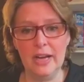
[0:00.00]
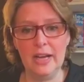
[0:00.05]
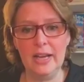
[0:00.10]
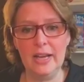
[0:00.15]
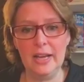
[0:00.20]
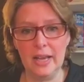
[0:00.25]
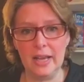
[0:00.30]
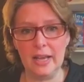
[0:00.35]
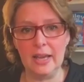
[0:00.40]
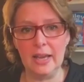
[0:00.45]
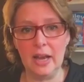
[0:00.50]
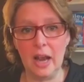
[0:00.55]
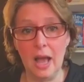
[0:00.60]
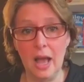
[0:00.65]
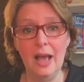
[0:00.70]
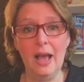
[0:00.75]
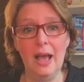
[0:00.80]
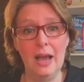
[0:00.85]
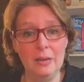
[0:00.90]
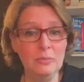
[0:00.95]
night,
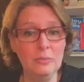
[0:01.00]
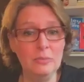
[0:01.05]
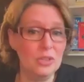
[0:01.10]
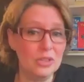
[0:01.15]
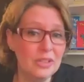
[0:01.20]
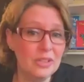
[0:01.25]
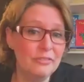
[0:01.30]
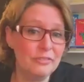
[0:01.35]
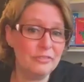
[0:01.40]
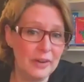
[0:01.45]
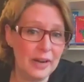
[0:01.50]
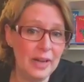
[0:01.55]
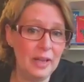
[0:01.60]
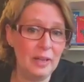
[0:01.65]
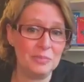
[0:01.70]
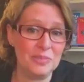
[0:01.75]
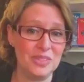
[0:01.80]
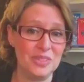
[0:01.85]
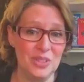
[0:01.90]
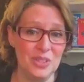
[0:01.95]
I'm looking for help
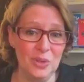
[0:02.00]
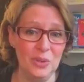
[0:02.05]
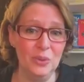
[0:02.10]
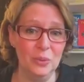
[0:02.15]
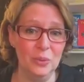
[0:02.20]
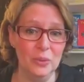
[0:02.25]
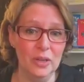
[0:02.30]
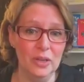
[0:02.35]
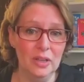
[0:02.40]
too.